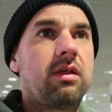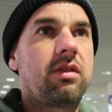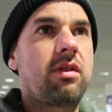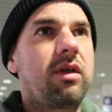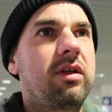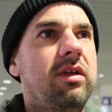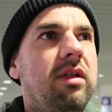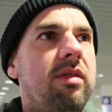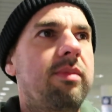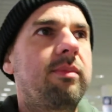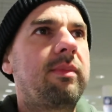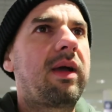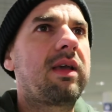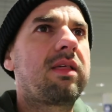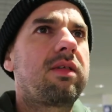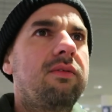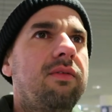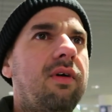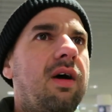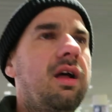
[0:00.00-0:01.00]
there's like this
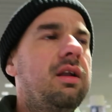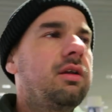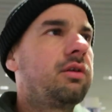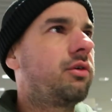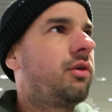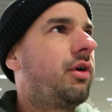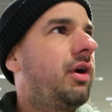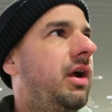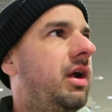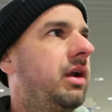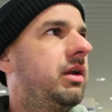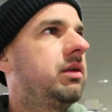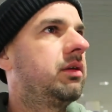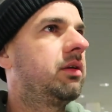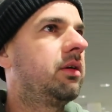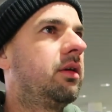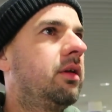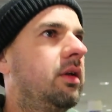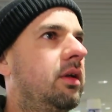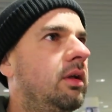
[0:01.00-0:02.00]
massive underground
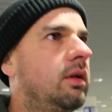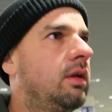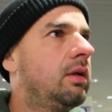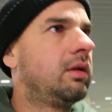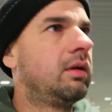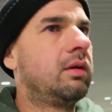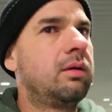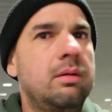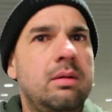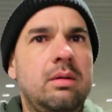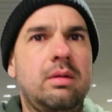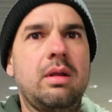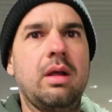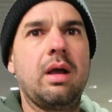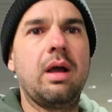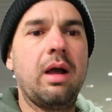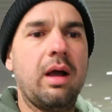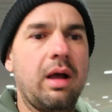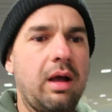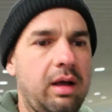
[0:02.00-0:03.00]

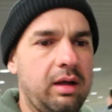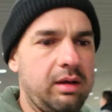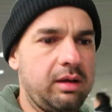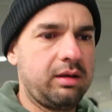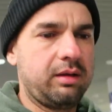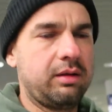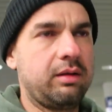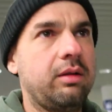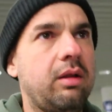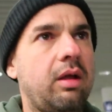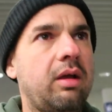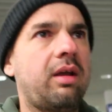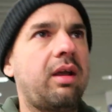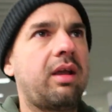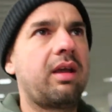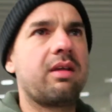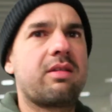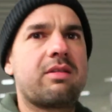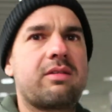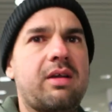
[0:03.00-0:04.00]
uh, like I
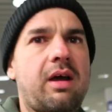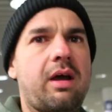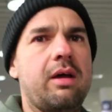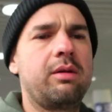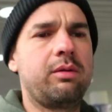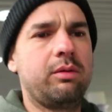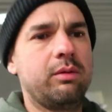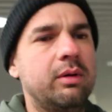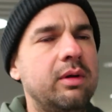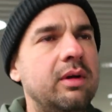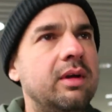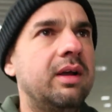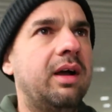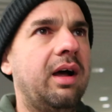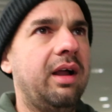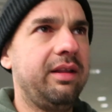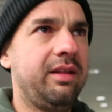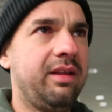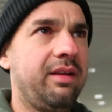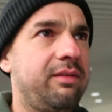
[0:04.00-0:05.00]
guess tunnel
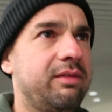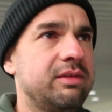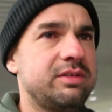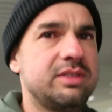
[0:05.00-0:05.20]
underneath